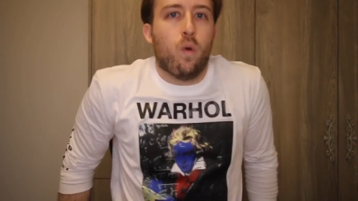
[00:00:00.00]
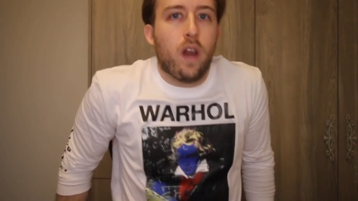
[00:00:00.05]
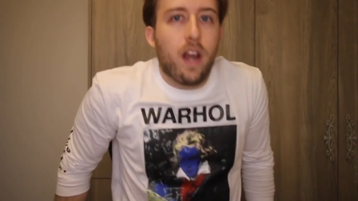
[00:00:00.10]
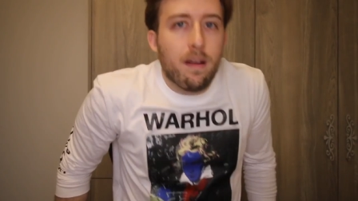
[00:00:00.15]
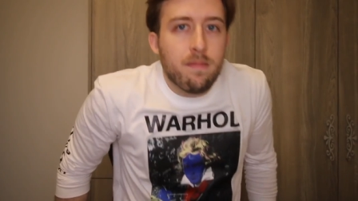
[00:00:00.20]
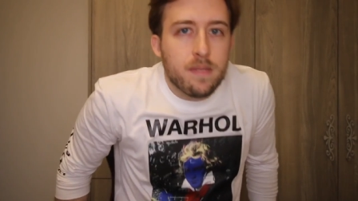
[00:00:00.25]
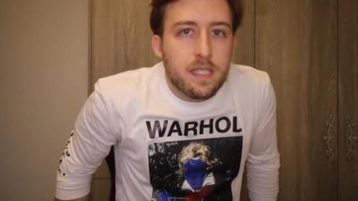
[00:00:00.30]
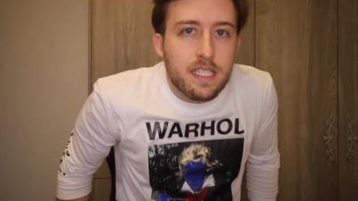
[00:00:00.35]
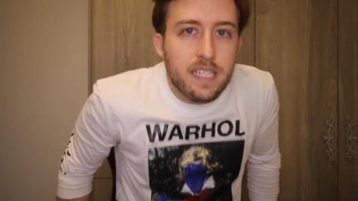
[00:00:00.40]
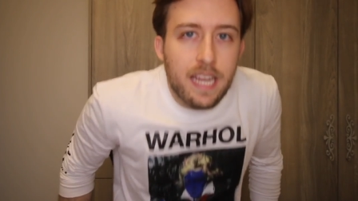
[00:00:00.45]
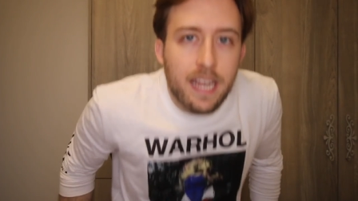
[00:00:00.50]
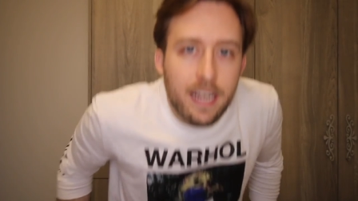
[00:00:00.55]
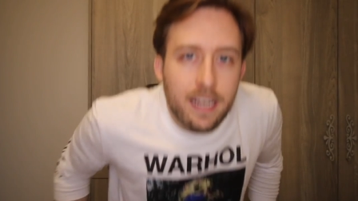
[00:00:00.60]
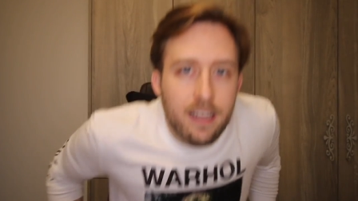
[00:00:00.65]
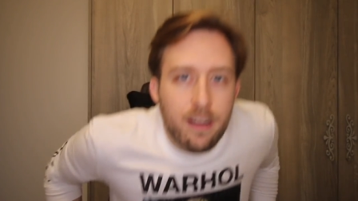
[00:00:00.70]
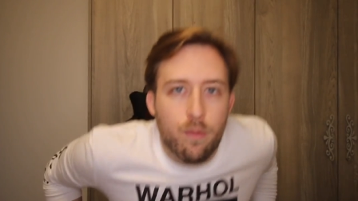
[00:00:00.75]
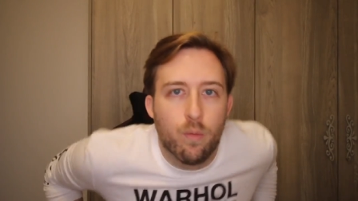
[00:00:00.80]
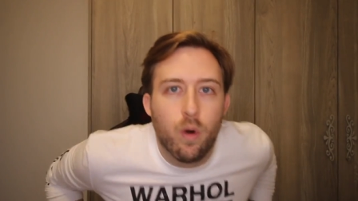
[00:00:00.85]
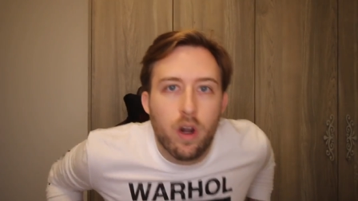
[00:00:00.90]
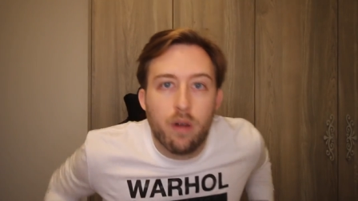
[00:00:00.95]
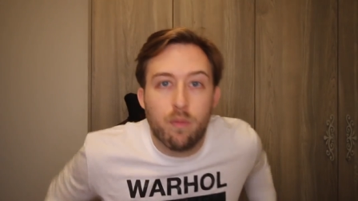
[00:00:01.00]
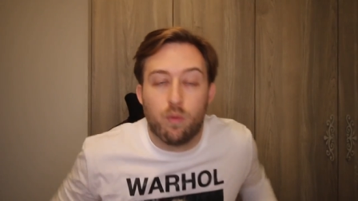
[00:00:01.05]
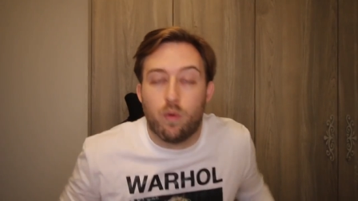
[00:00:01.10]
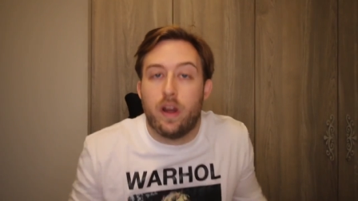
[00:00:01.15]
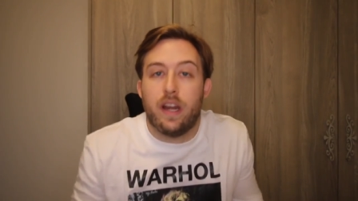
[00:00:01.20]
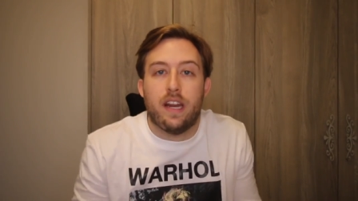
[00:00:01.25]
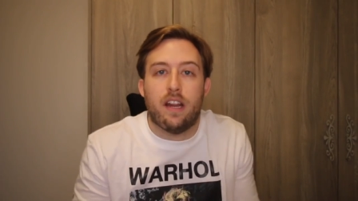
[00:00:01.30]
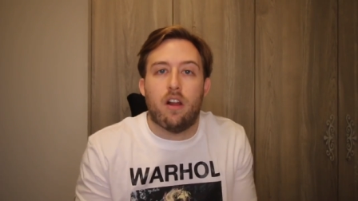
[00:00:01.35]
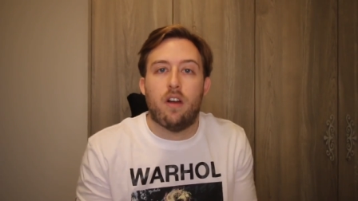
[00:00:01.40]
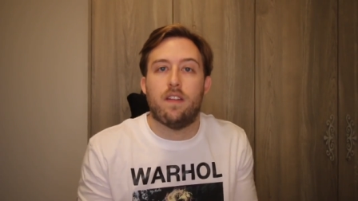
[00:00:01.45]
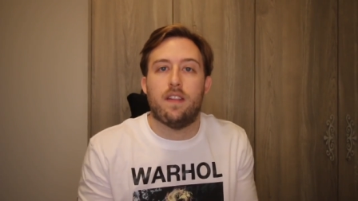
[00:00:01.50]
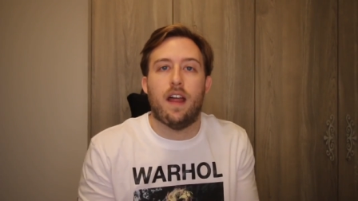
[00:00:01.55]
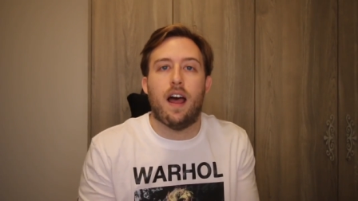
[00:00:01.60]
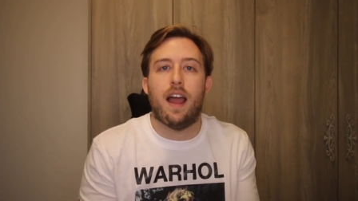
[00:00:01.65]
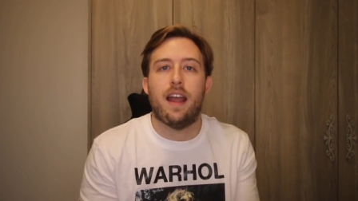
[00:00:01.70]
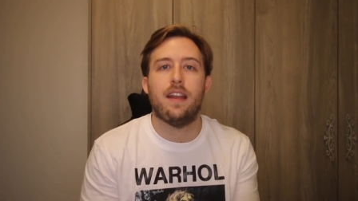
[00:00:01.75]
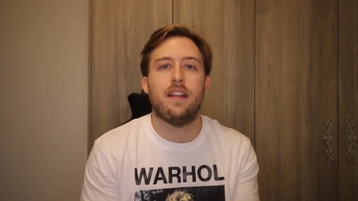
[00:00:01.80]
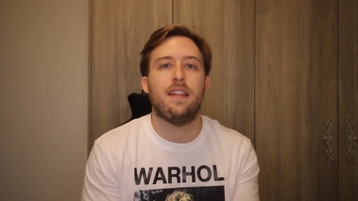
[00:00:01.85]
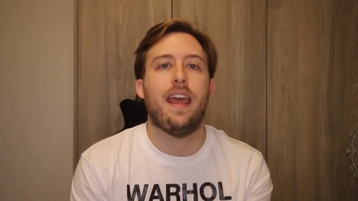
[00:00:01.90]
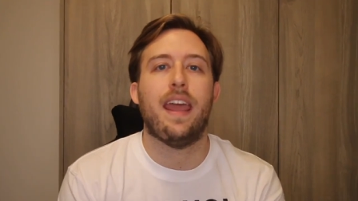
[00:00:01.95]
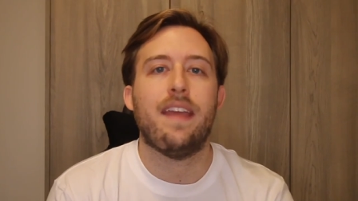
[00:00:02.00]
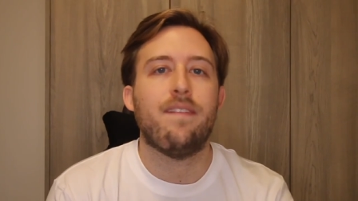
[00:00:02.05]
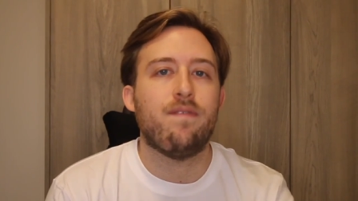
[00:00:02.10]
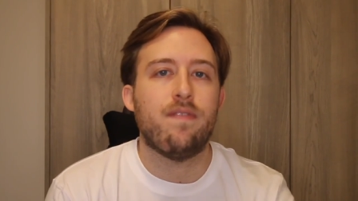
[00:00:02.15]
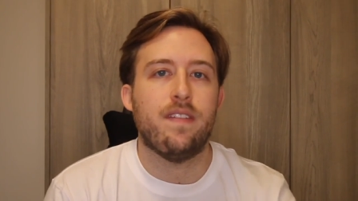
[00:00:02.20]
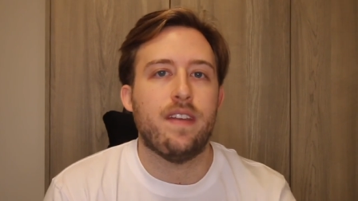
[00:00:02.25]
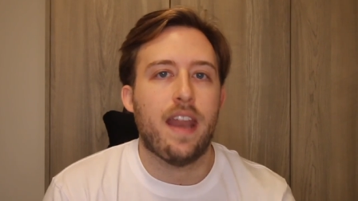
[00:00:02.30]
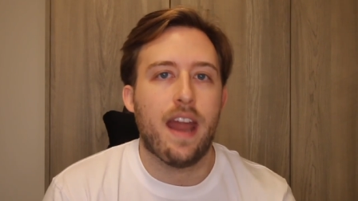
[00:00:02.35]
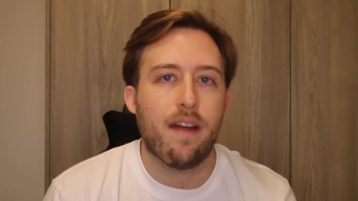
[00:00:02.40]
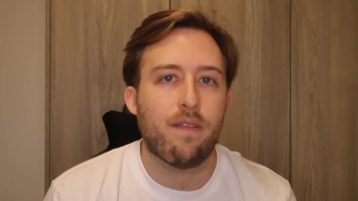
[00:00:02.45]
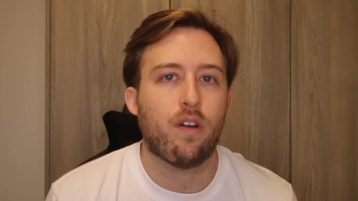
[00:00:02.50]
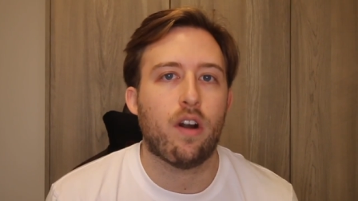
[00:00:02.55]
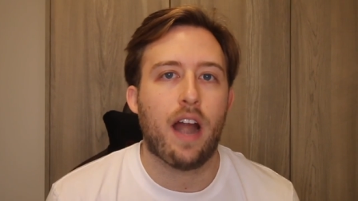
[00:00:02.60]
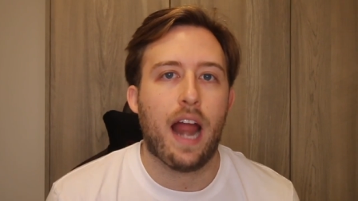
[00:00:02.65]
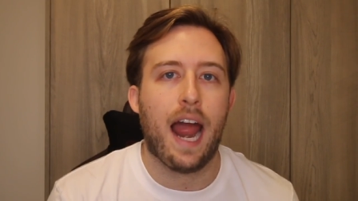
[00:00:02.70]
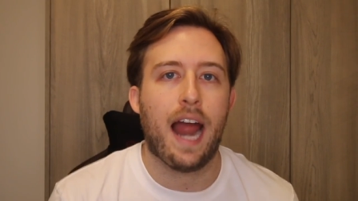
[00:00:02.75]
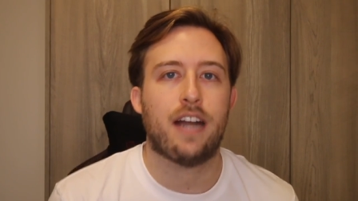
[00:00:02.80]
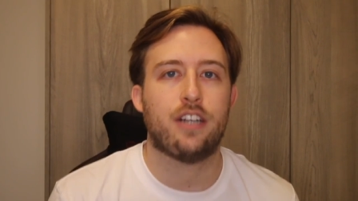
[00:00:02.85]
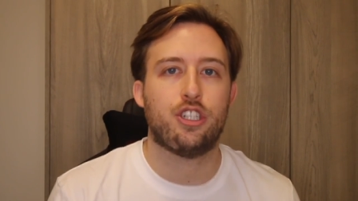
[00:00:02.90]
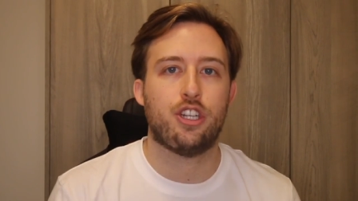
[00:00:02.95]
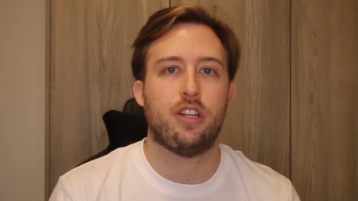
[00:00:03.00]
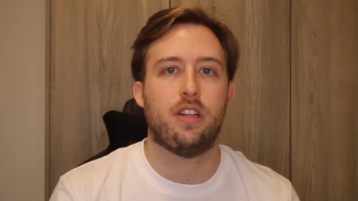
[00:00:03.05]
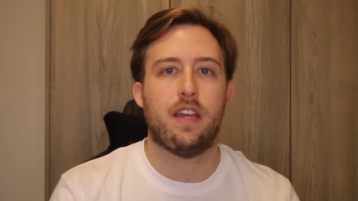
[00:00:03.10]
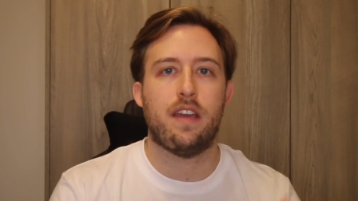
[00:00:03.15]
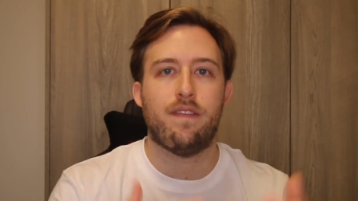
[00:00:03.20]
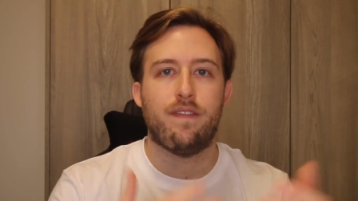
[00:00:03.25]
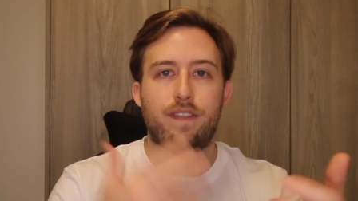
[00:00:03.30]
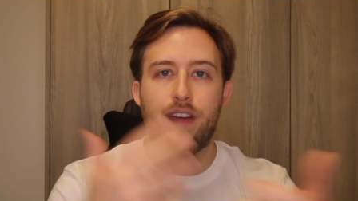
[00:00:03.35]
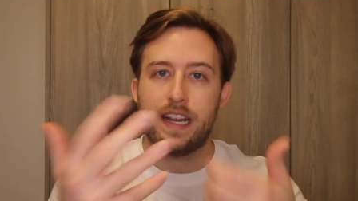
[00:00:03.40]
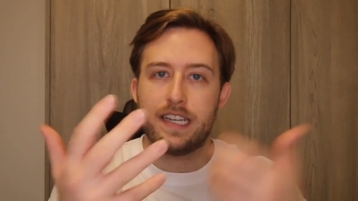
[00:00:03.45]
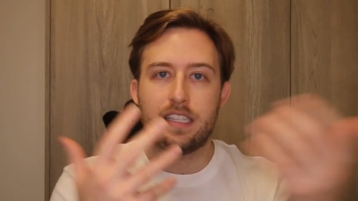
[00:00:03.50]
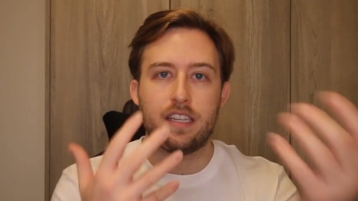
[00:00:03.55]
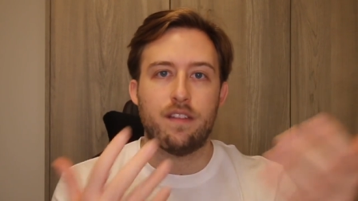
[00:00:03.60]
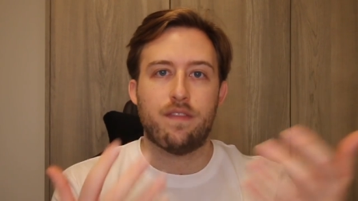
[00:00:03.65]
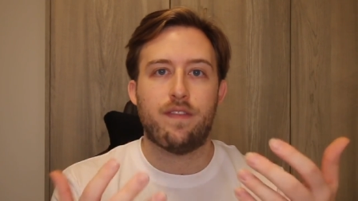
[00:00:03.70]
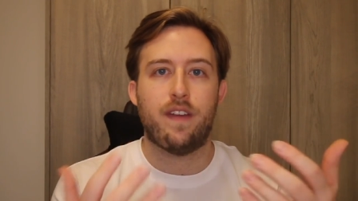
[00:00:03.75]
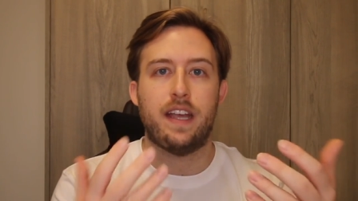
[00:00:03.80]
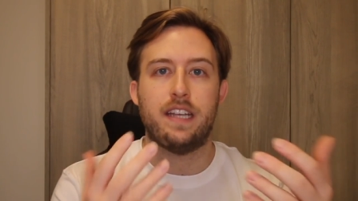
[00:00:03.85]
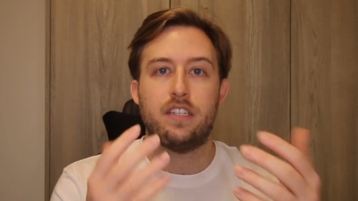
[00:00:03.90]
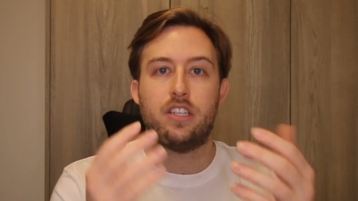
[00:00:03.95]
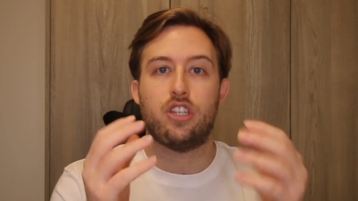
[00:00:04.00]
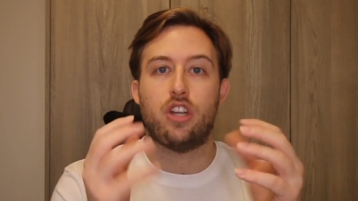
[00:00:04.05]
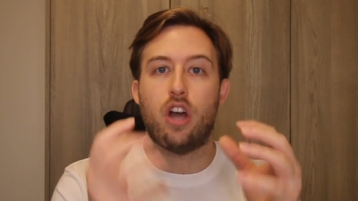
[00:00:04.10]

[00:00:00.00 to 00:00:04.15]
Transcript: what I'm seeing and what I'm reading online, they've never actually face to face